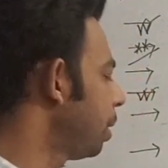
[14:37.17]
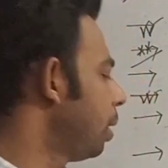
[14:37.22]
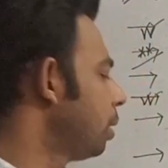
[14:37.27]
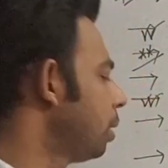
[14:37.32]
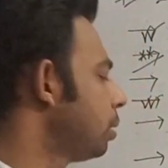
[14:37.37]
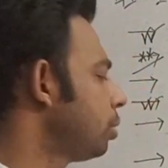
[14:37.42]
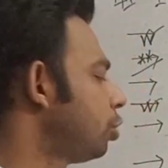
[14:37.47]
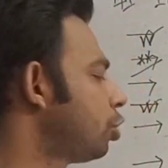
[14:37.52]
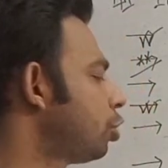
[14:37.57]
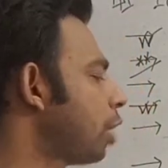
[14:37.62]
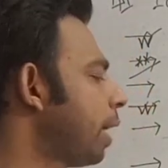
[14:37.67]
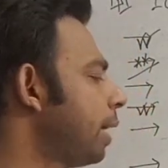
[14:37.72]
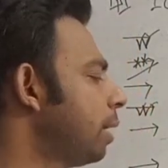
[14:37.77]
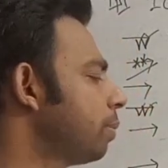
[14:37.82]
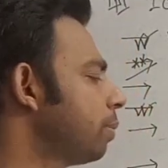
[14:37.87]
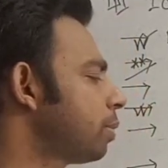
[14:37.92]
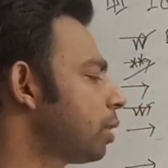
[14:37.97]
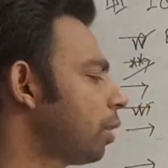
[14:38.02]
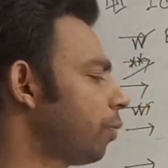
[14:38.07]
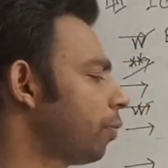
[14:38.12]

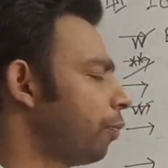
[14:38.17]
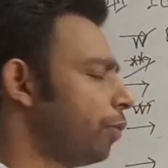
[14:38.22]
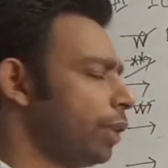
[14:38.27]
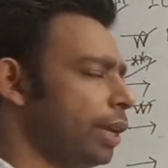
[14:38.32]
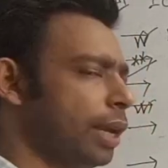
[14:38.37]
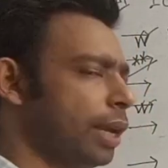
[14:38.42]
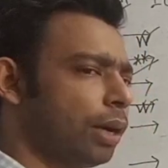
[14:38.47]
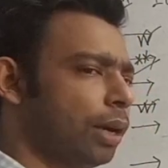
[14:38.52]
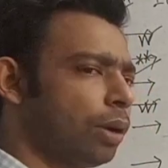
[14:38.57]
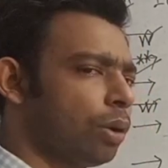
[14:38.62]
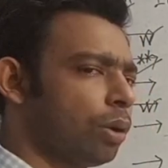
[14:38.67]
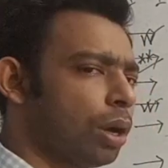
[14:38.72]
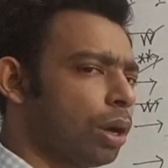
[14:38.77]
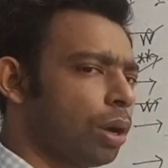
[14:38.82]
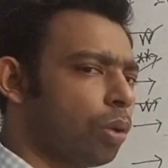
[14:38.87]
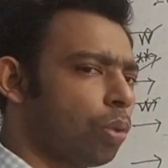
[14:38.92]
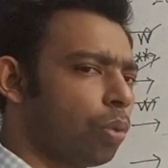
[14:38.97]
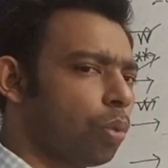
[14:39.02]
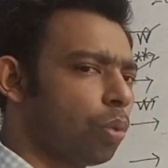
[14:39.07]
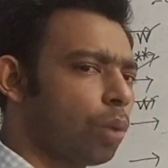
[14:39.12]
Xylems are V and
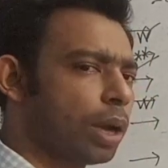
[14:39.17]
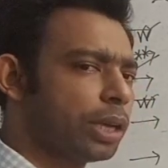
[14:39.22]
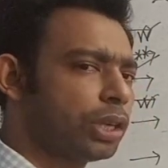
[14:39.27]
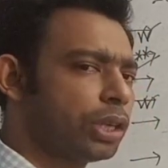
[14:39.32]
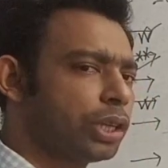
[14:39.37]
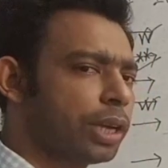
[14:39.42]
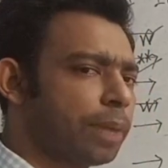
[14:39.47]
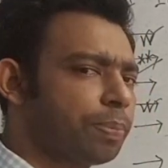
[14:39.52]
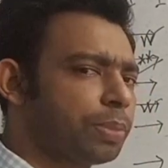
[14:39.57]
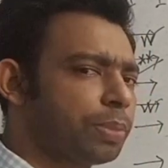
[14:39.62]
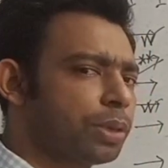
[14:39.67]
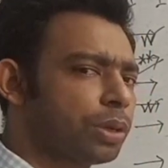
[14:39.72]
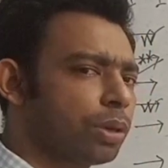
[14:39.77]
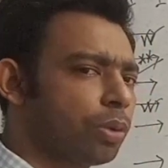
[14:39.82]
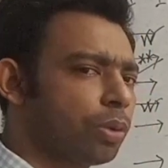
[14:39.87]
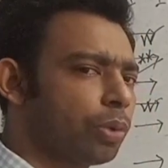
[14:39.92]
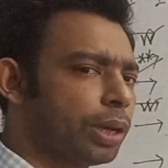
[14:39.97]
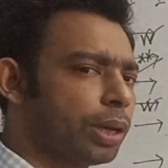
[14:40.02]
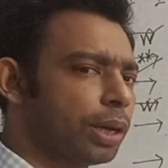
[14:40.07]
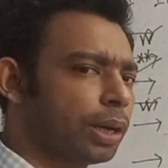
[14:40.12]
Y shaped.
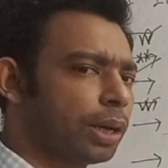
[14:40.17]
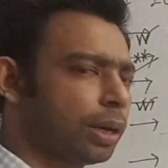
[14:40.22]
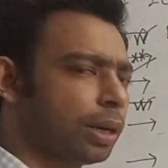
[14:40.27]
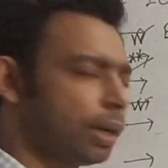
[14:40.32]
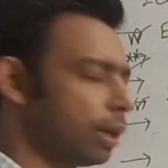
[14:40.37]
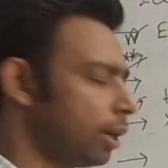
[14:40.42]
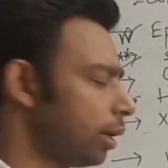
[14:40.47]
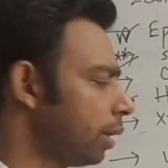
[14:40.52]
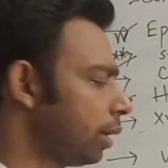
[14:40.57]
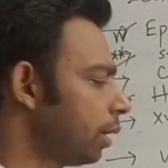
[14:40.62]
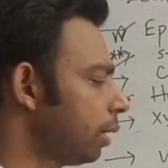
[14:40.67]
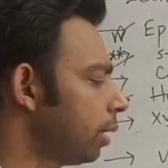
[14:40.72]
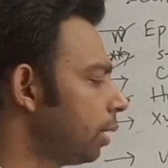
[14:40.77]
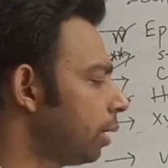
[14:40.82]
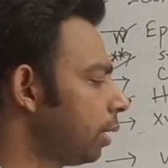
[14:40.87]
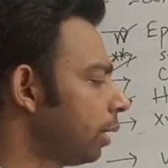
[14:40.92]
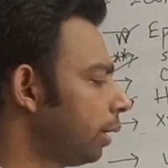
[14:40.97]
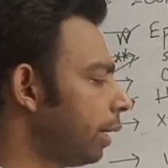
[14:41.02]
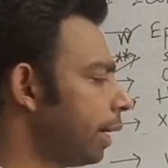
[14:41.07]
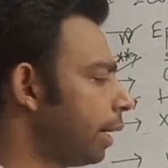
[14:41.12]
We
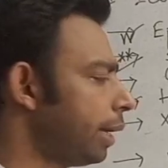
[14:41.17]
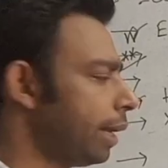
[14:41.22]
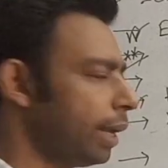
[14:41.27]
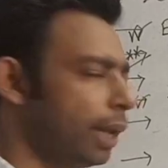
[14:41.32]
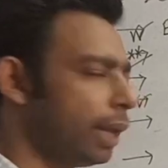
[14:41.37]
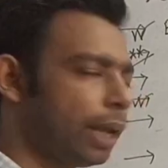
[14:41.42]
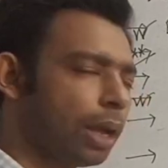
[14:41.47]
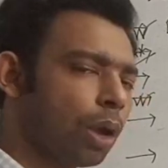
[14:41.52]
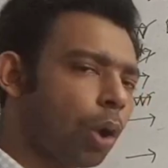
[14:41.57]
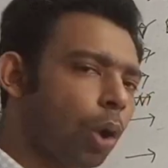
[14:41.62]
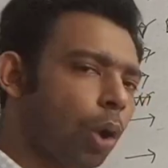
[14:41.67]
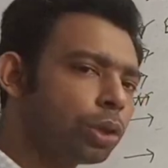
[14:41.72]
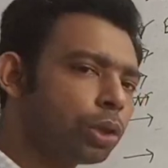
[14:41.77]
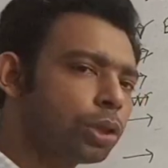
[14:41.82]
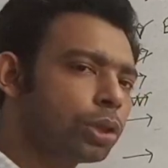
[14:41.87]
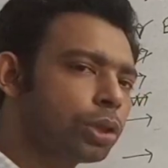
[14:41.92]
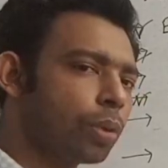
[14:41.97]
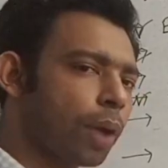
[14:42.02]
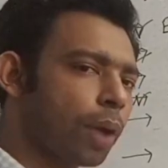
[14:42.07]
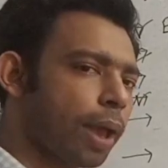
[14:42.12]
are getting
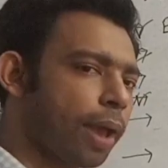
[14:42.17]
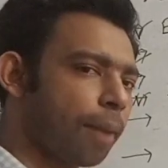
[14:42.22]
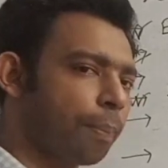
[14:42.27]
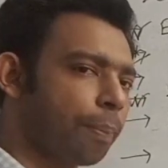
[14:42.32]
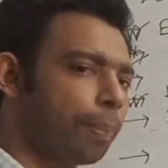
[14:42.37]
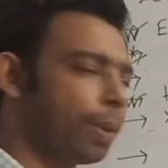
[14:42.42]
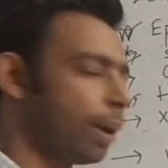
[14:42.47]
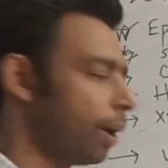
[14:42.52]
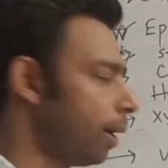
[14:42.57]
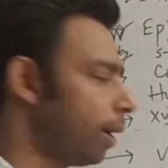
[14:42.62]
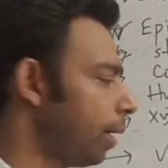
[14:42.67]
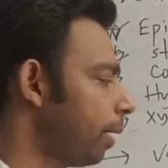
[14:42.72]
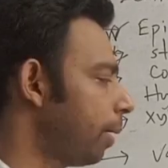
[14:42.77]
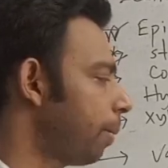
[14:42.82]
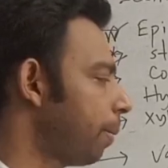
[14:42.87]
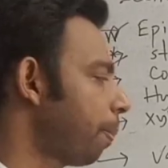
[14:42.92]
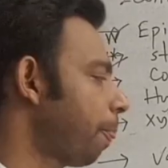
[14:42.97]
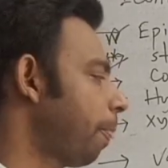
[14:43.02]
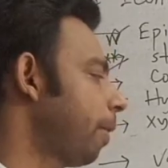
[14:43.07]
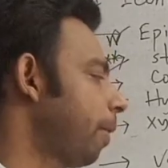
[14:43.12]
also have
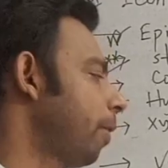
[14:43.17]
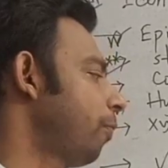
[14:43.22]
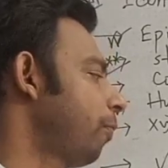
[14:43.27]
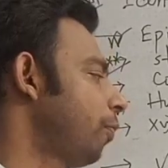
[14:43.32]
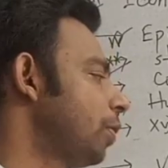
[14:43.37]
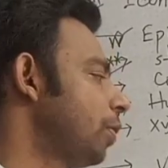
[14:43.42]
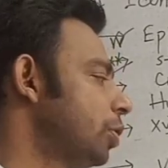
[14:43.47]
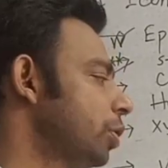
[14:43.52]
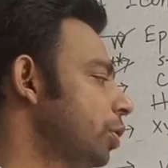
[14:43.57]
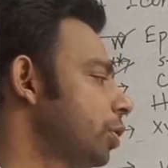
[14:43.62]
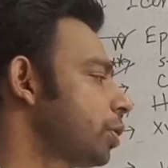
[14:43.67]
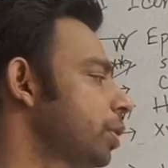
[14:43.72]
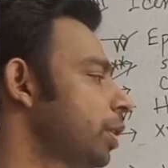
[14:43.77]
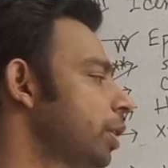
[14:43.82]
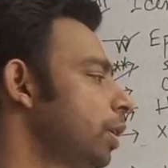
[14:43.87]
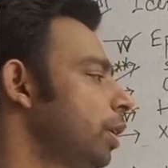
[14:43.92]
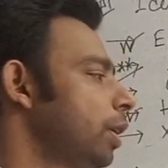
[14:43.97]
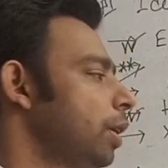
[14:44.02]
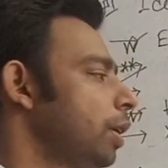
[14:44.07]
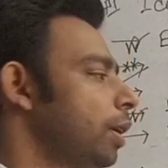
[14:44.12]
features.
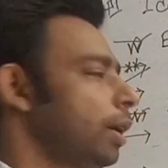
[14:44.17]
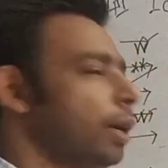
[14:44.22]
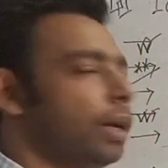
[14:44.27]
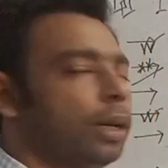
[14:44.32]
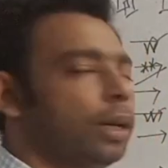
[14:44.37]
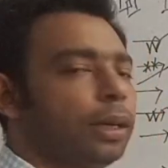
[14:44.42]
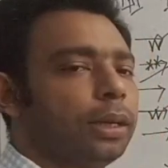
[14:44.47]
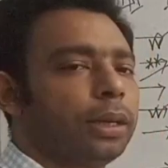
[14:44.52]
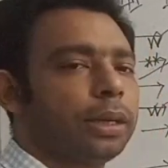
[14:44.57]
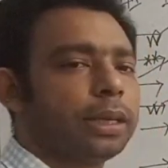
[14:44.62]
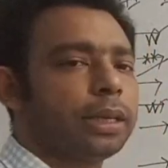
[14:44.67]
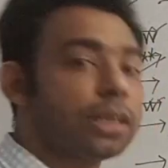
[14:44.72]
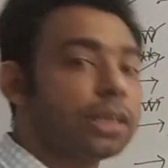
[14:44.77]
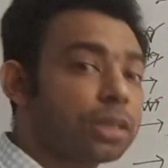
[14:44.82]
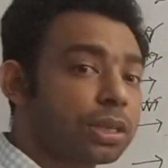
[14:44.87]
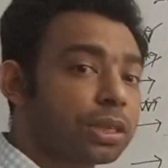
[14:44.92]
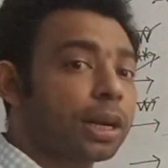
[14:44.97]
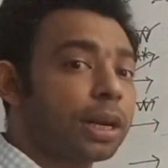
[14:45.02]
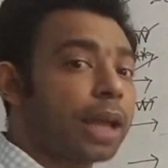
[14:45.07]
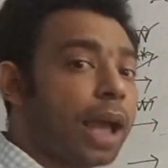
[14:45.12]

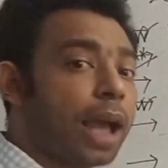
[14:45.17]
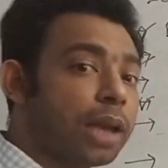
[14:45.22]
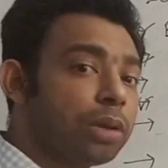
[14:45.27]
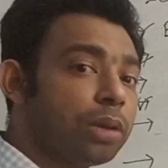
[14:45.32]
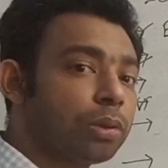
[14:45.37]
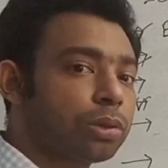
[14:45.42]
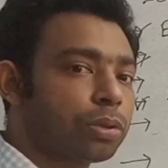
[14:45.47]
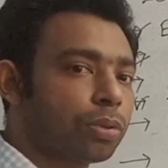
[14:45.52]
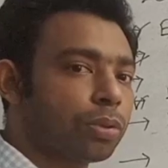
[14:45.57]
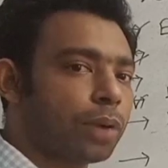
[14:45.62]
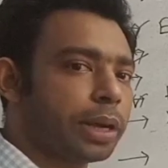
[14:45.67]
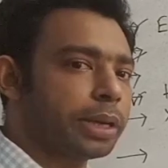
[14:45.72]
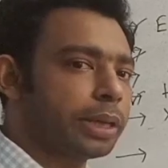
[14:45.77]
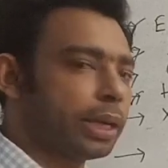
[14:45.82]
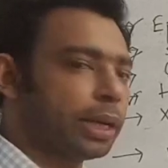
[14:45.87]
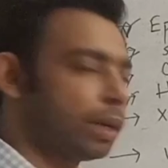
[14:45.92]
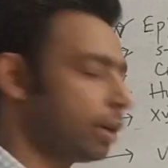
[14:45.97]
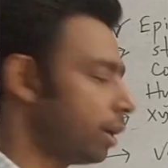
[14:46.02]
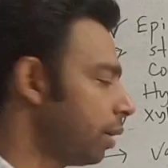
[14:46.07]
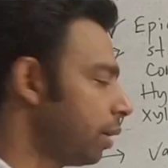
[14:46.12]
Yesterday I also write
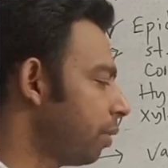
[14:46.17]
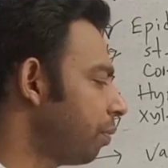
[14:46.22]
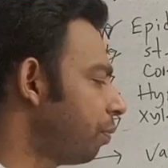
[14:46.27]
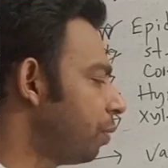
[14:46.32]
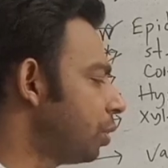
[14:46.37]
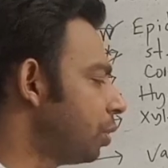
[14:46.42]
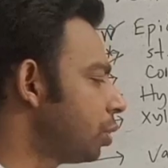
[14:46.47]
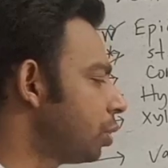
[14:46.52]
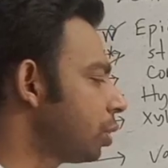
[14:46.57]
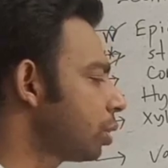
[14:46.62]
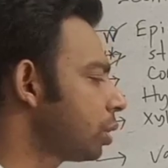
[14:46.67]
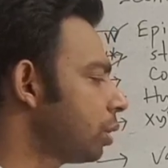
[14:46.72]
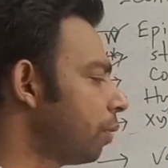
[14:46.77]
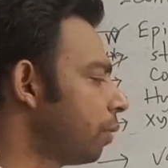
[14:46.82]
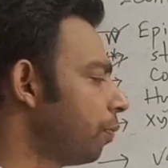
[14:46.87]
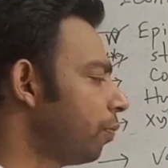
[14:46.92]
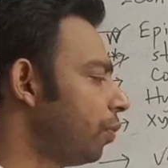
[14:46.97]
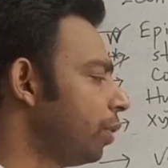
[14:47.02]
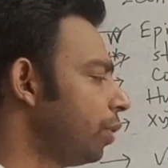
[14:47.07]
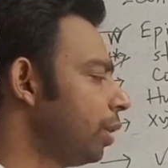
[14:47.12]
that features the
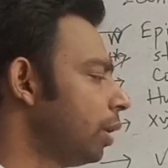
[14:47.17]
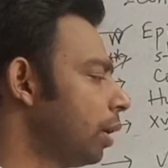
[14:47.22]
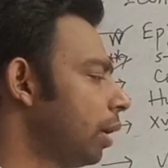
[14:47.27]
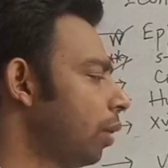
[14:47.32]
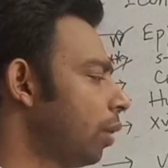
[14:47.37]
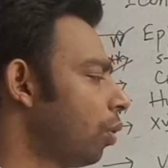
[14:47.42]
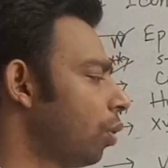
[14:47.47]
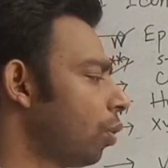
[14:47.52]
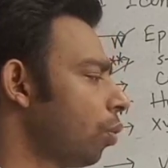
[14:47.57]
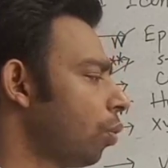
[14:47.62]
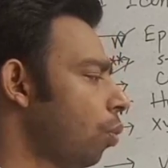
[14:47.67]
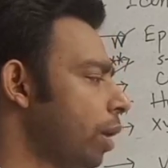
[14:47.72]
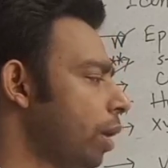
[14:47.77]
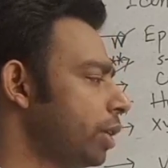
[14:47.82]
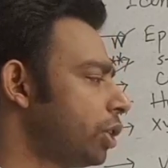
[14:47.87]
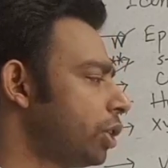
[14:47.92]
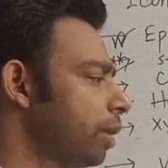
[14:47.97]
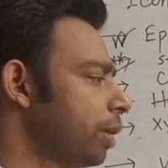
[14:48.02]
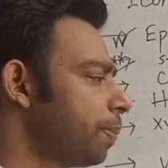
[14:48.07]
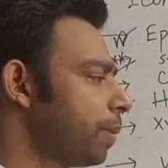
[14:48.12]
V or Y
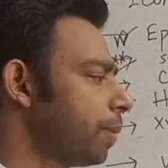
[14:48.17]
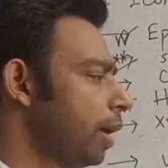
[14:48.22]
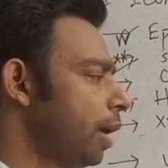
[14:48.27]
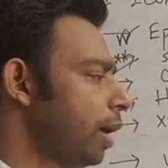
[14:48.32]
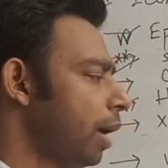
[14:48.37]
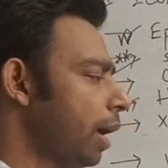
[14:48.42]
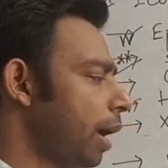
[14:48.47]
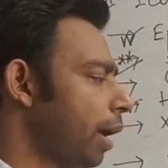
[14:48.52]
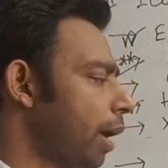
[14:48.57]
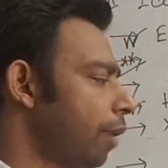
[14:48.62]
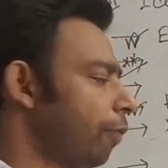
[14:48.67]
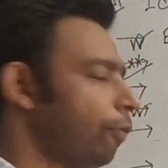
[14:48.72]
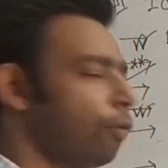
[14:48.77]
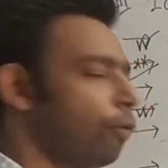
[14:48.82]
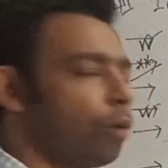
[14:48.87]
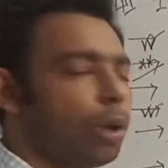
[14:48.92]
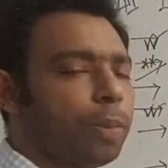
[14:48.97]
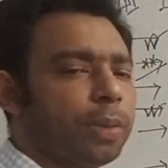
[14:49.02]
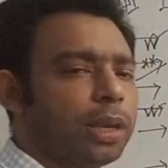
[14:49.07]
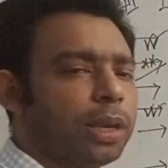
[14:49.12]
shaped and
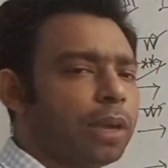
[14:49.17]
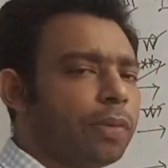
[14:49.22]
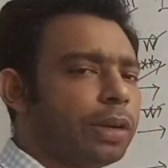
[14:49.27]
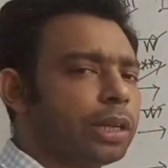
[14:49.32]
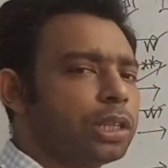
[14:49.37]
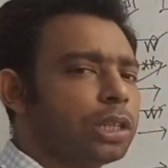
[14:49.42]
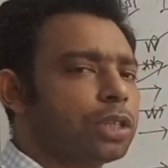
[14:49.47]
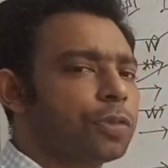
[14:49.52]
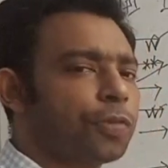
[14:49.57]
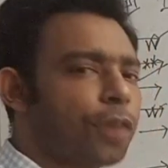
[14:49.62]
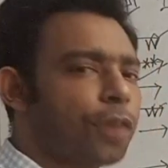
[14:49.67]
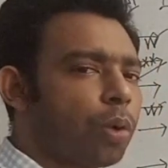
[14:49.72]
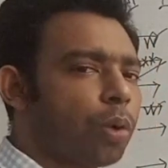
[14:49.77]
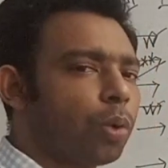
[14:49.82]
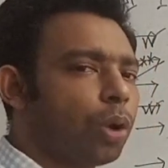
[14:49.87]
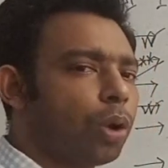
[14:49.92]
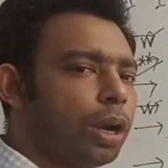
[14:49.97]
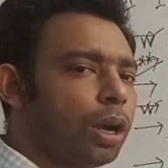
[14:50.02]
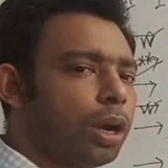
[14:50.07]
phloem cavity is found.